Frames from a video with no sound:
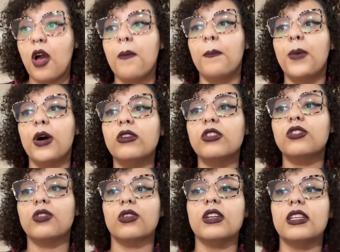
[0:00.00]
Both
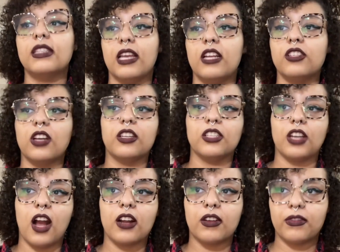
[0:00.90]
stories hinge on
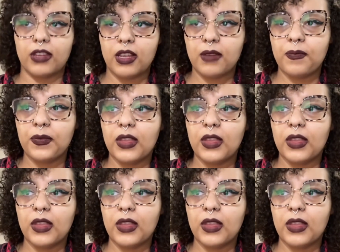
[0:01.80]
geography.